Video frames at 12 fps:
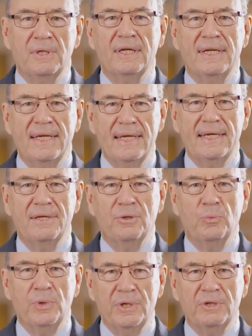can hear the
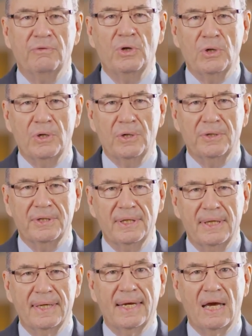word of God
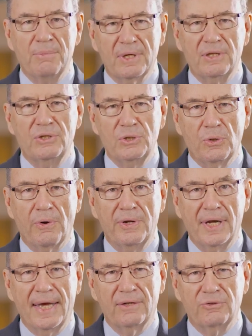coming into your
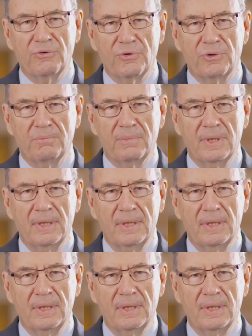own lounge room,